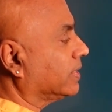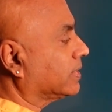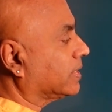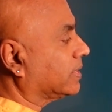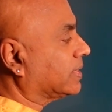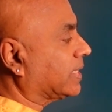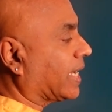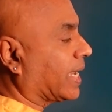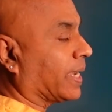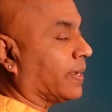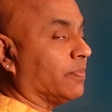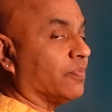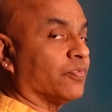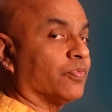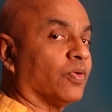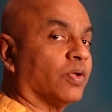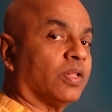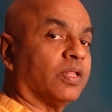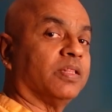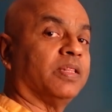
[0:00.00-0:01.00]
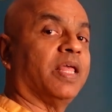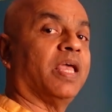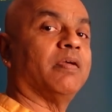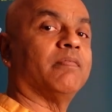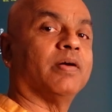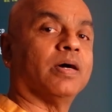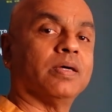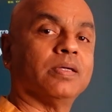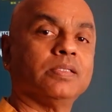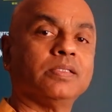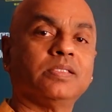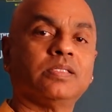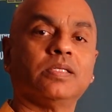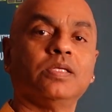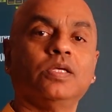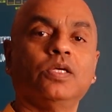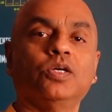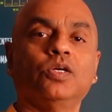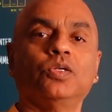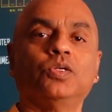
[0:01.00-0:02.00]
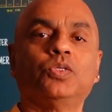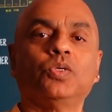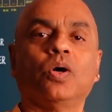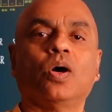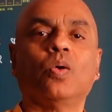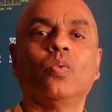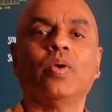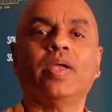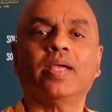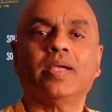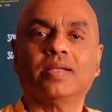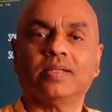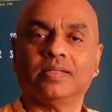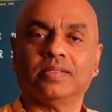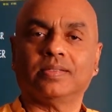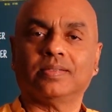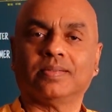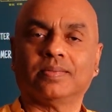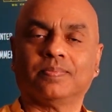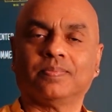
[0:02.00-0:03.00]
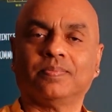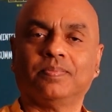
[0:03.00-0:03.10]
is a time for the Devas to awaken.